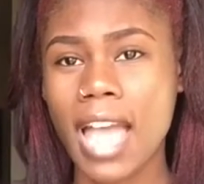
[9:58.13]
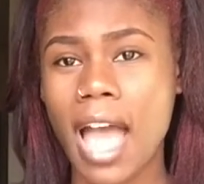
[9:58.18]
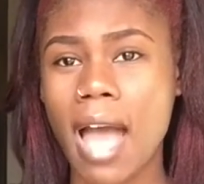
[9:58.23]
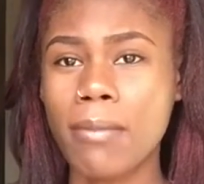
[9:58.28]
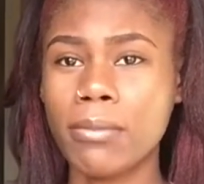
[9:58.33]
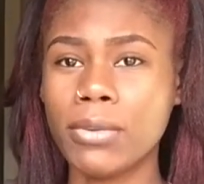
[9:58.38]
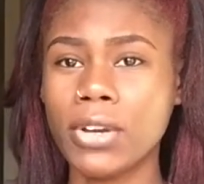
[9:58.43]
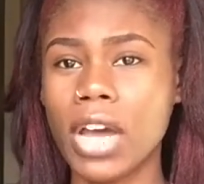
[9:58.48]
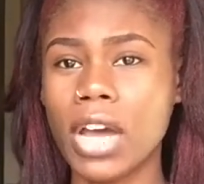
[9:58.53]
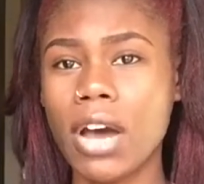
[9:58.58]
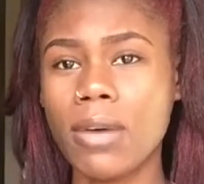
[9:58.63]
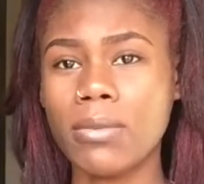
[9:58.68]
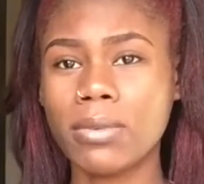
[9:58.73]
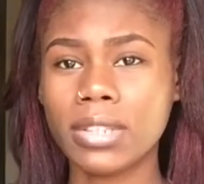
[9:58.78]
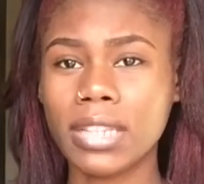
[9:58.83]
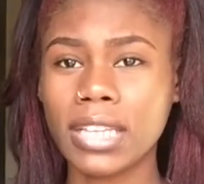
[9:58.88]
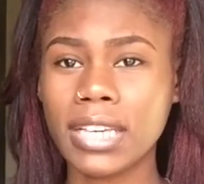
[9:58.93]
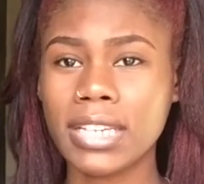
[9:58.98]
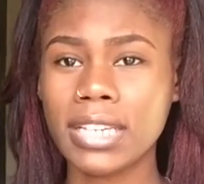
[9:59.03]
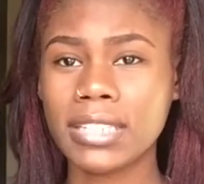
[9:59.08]
I'm done
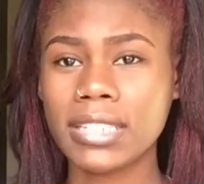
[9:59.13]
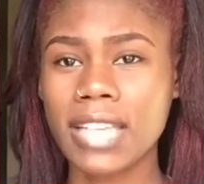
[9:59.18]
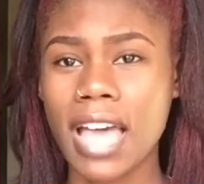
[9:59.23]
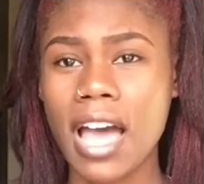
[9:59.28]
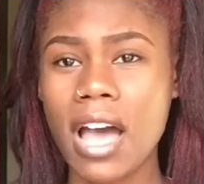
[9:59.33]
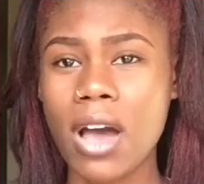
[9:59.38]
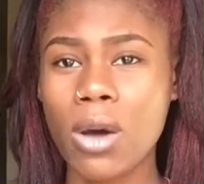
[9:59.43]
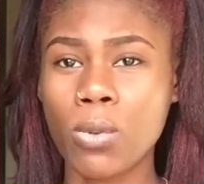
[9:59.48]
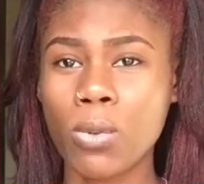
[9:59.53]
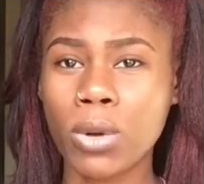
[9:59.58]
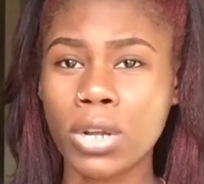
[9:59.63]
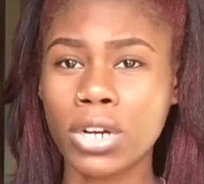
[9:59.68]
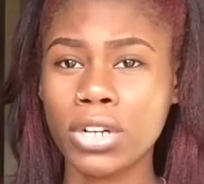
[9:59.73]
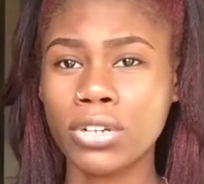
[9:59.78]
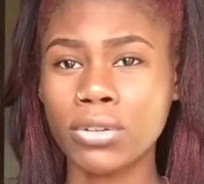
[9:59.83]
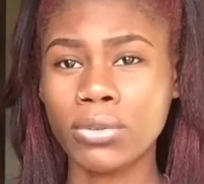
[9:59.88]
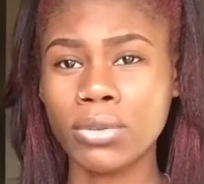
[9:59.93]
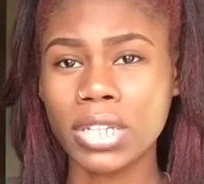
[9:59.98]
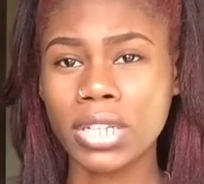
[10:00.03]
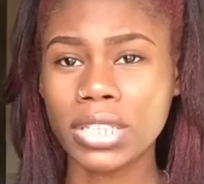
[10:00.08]
with this. I don't want
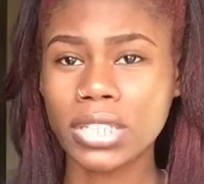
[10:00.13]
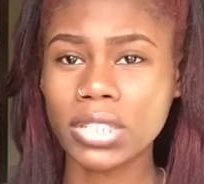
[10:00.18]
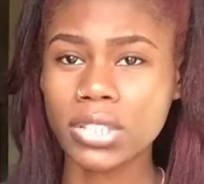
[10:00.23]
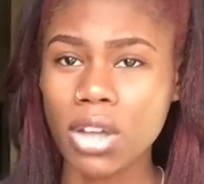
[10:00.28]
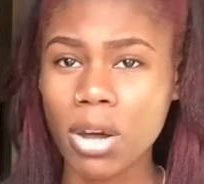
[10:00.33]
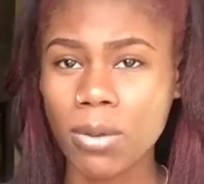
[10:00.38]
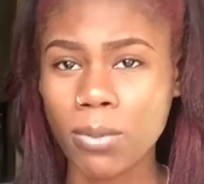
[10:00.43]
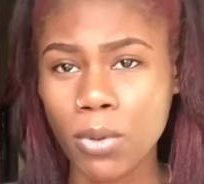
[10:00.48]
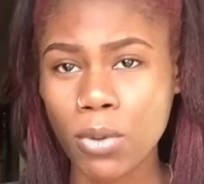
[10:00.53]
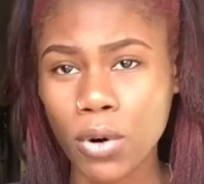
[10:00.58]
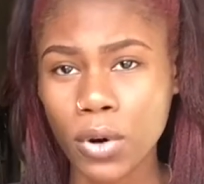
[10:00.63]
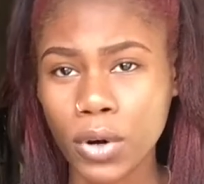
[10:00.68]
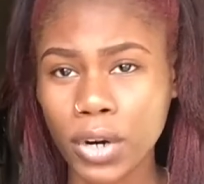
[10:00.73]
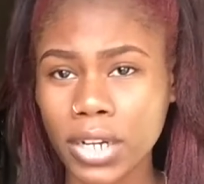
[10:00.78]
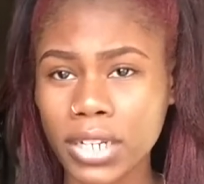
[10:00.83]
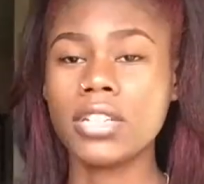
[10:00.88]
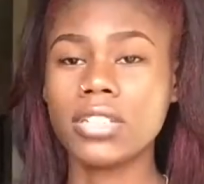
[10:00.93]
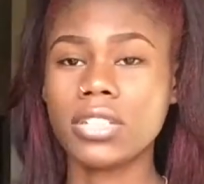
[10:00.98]
to do this no more.